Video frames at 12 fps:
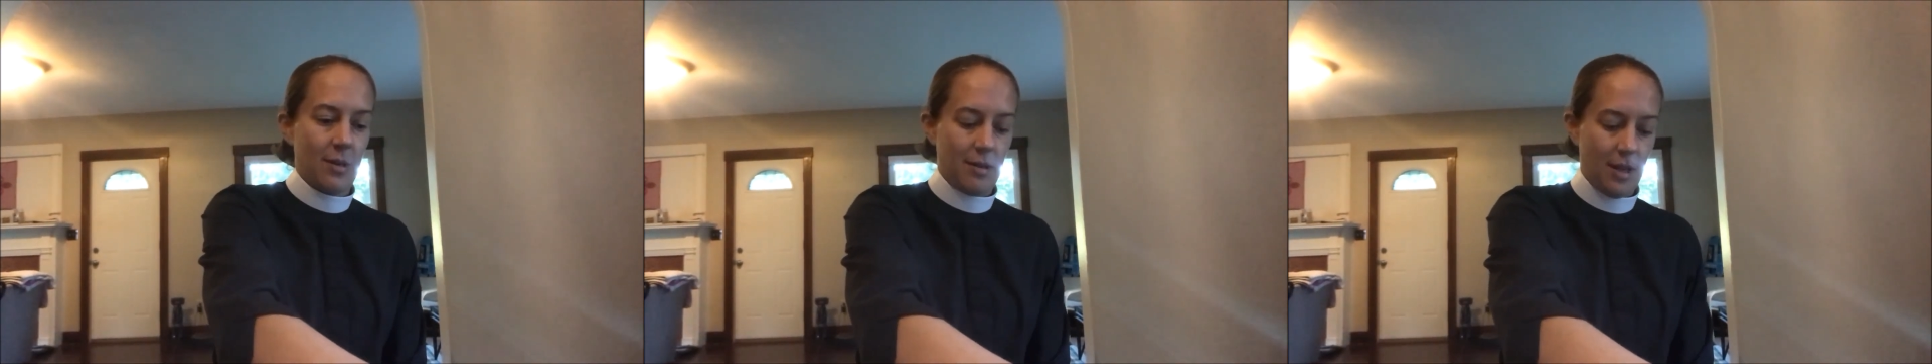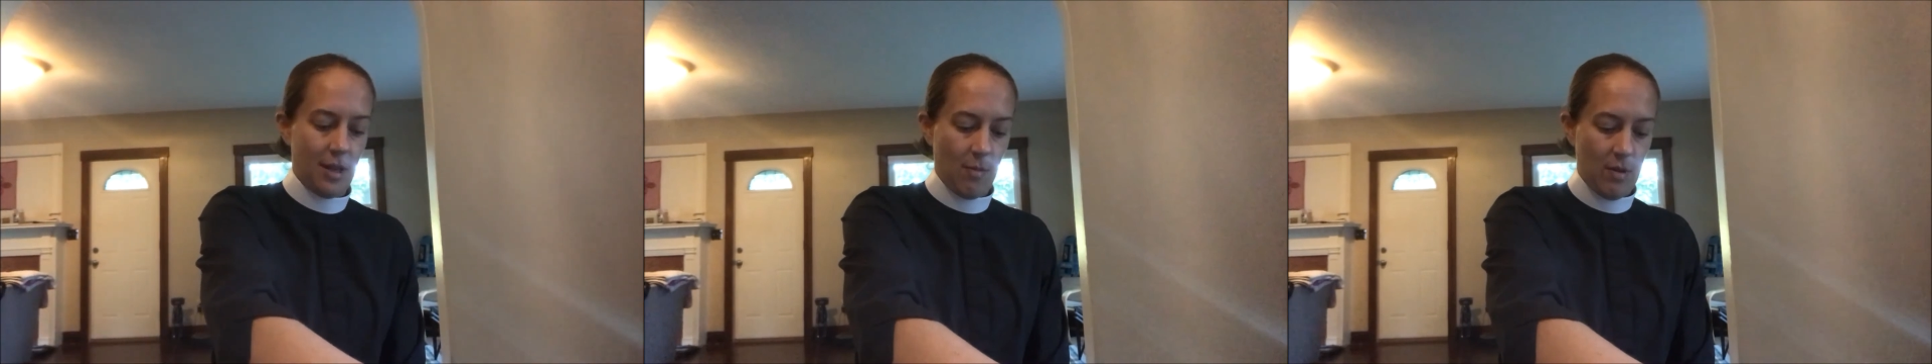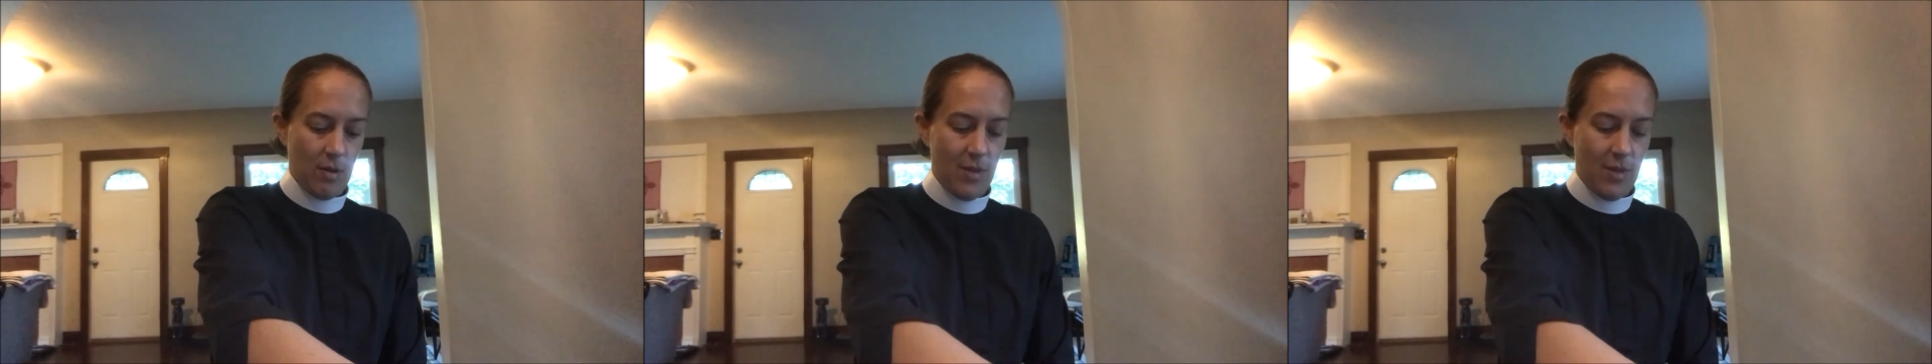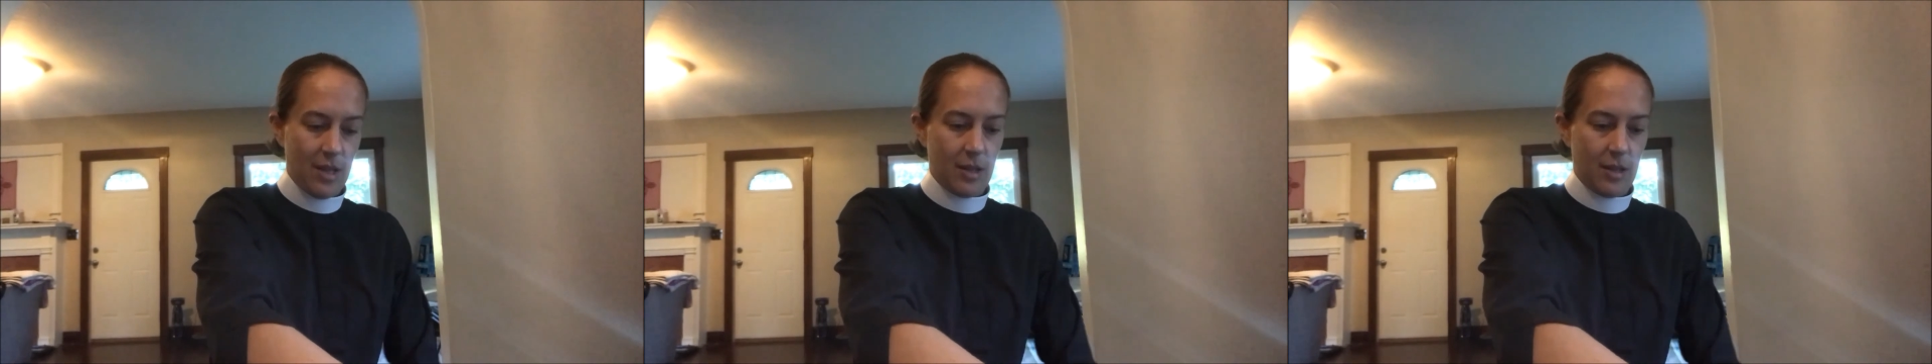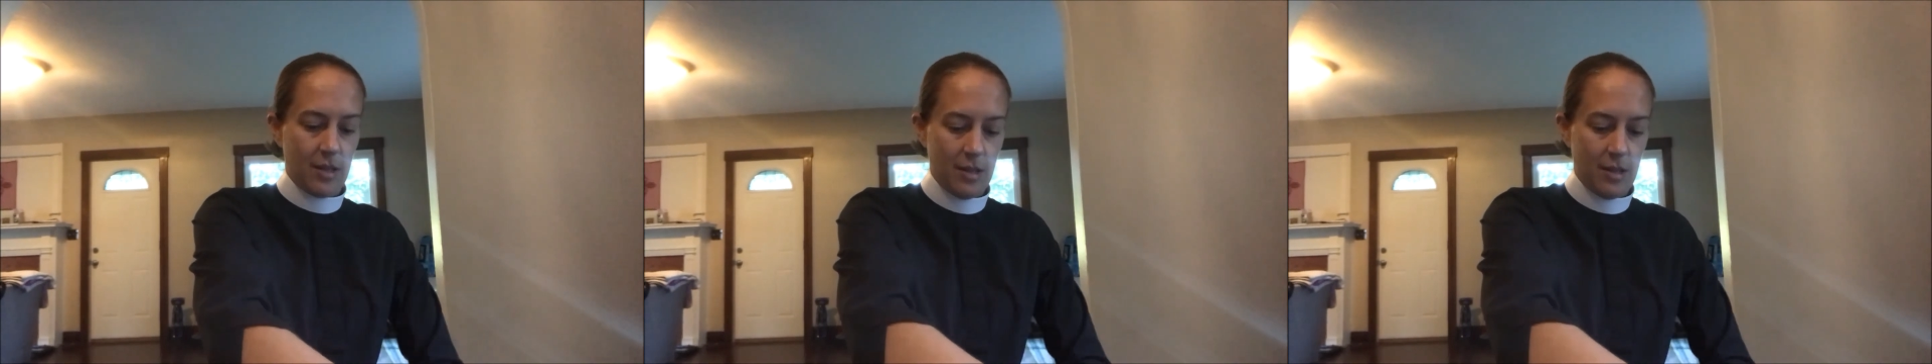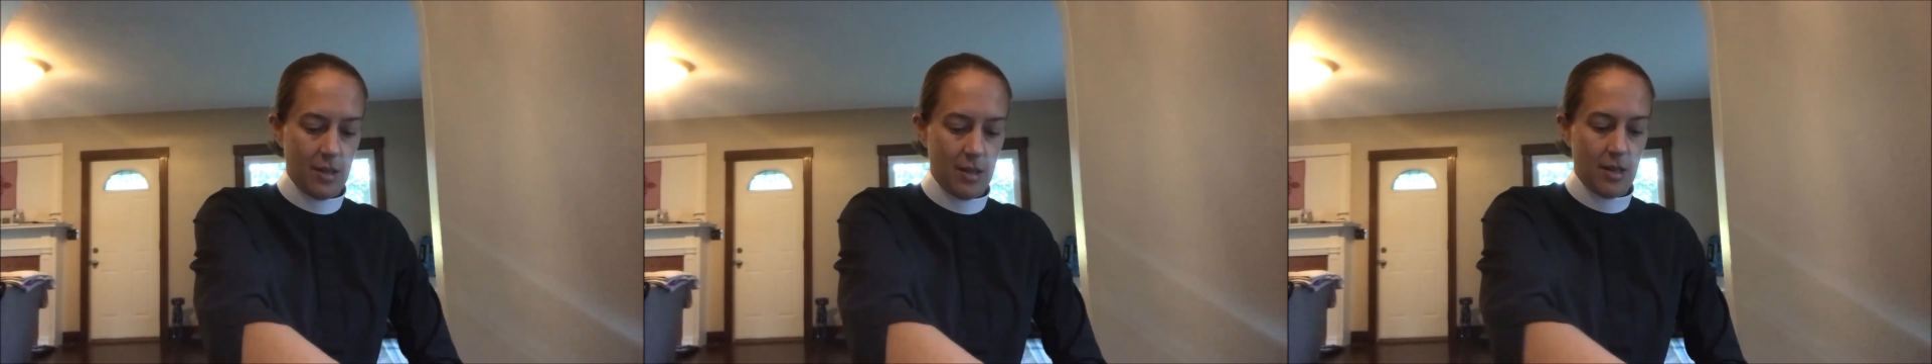think I'm gonna make the
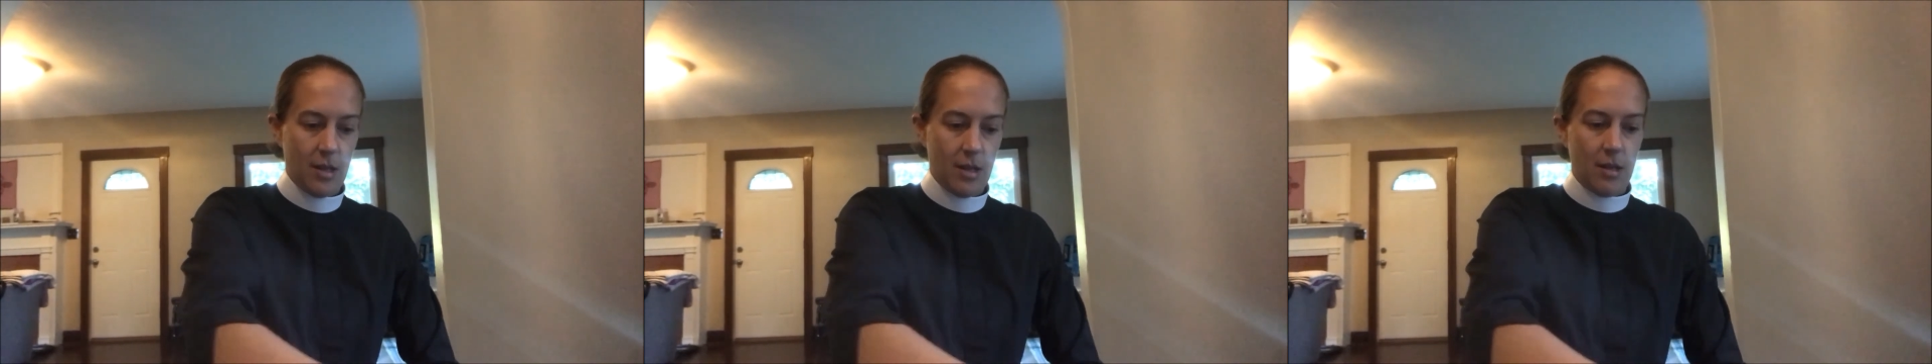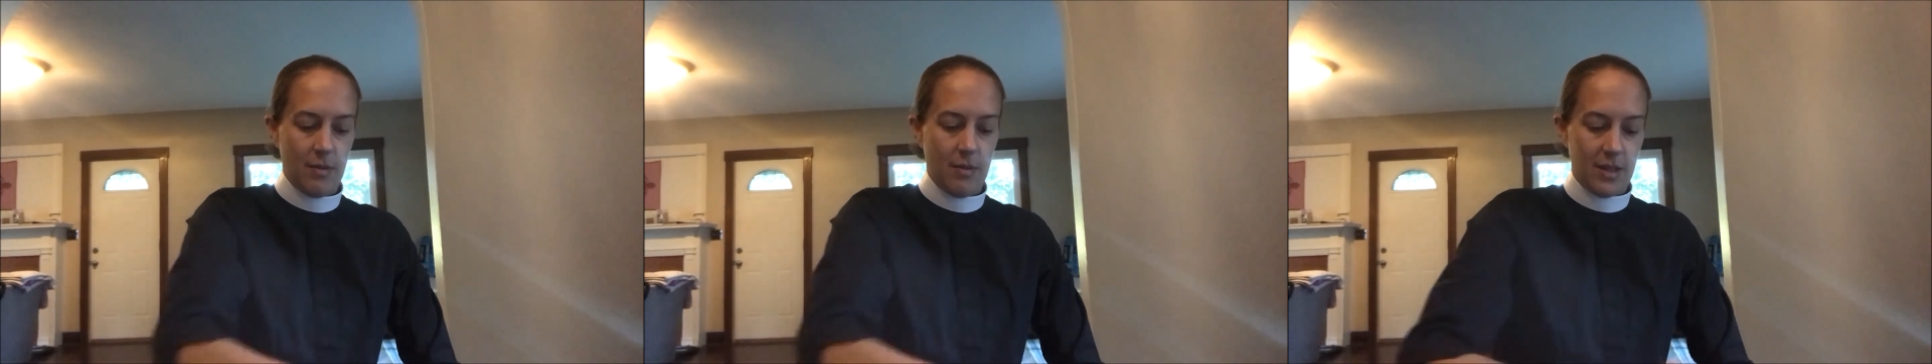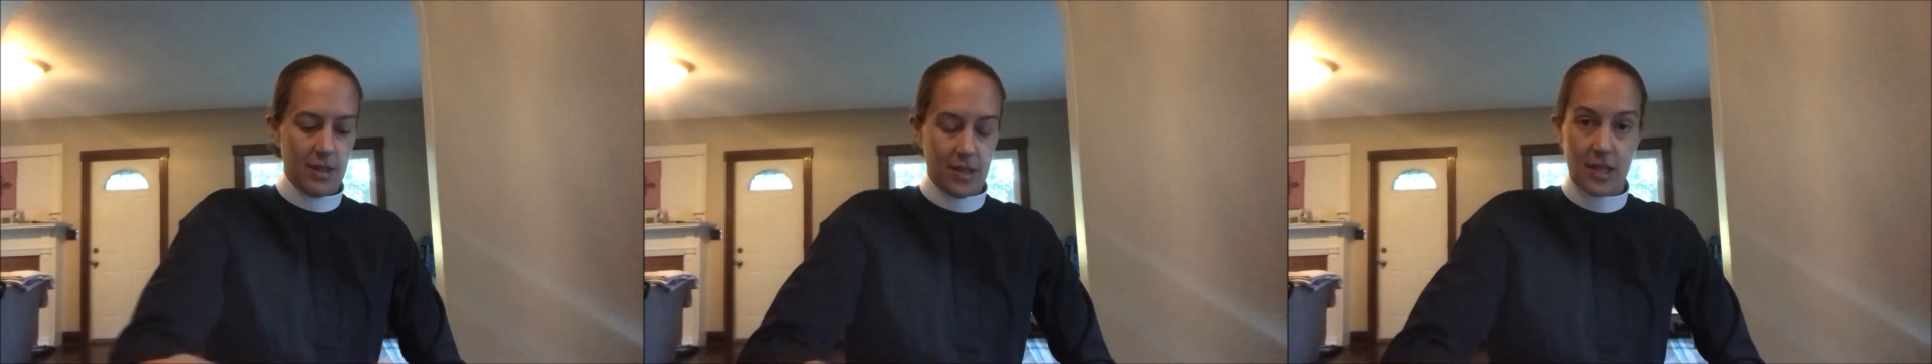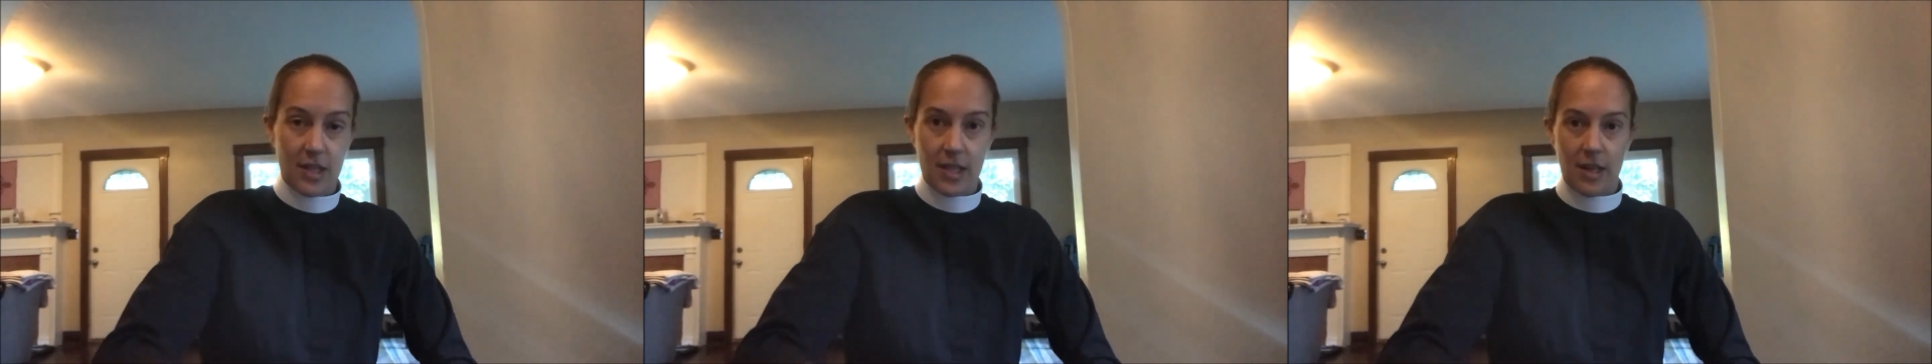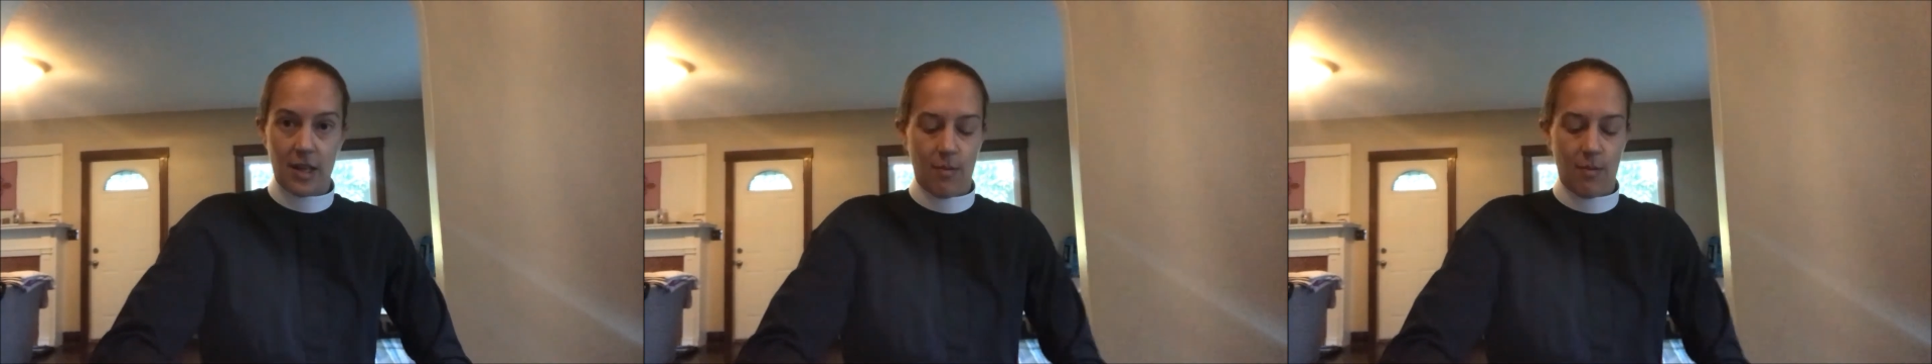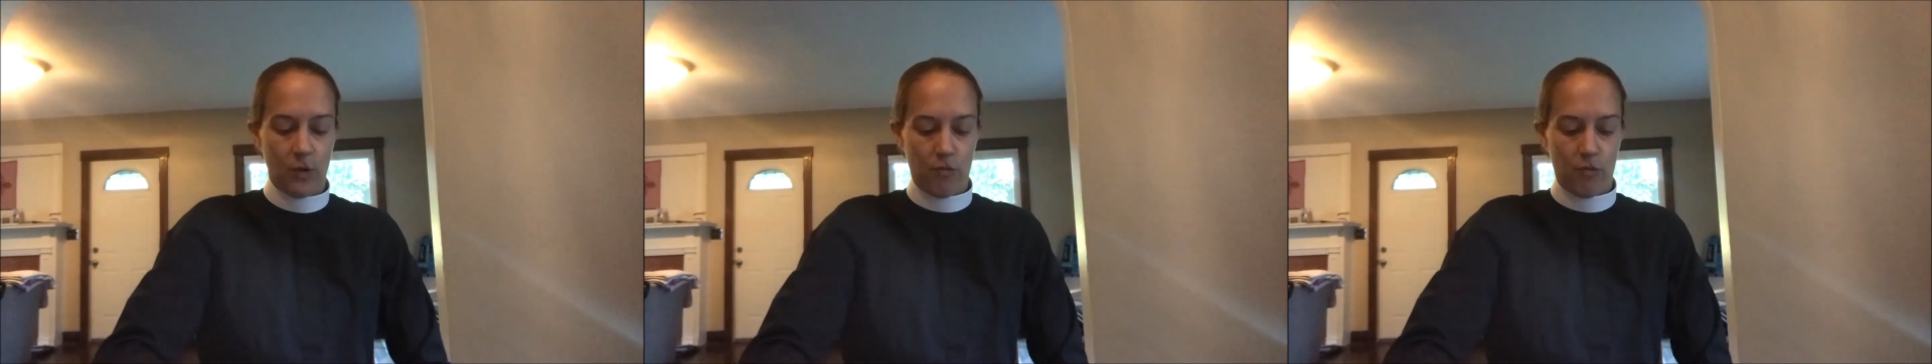
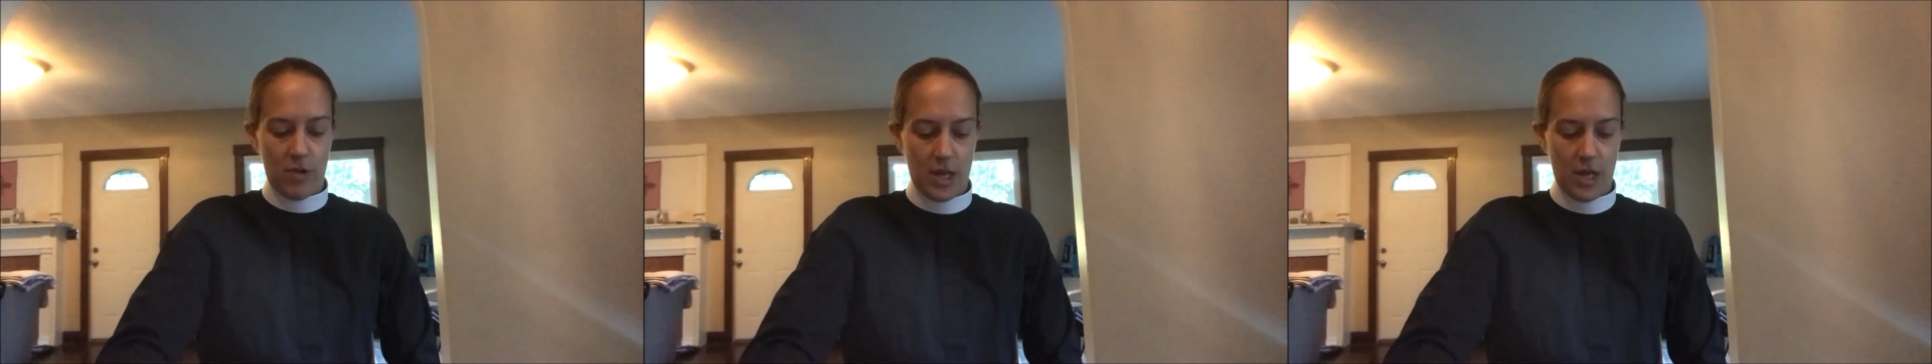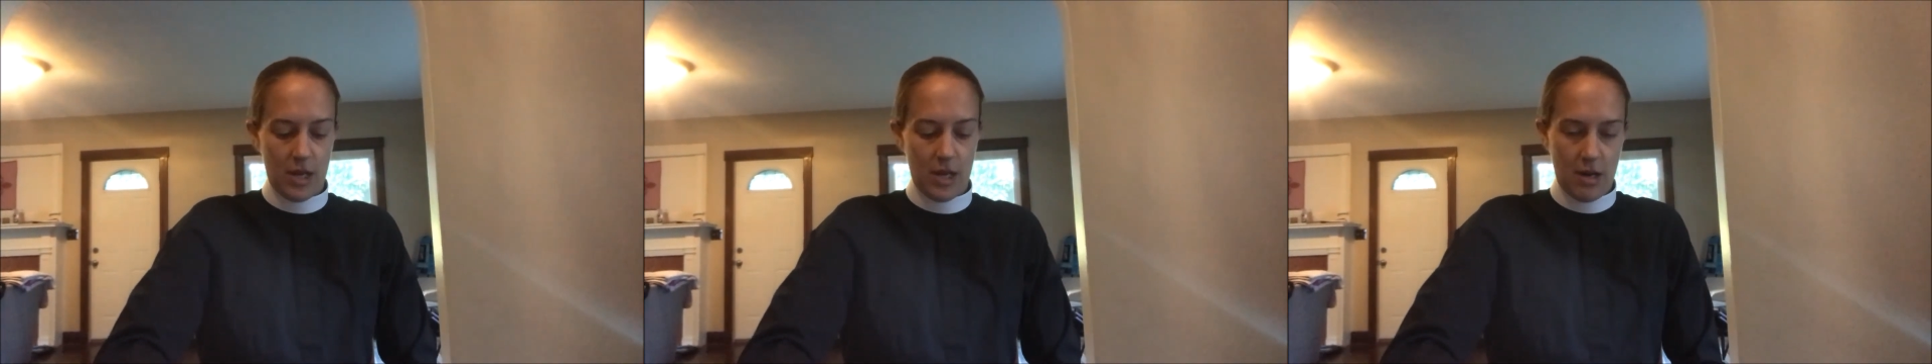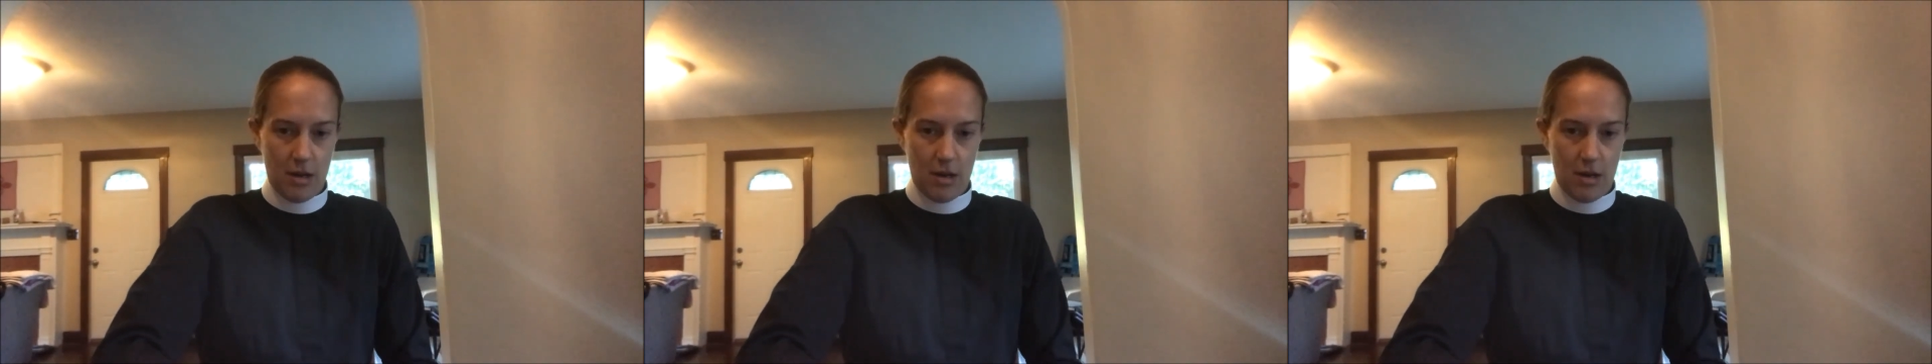stem green.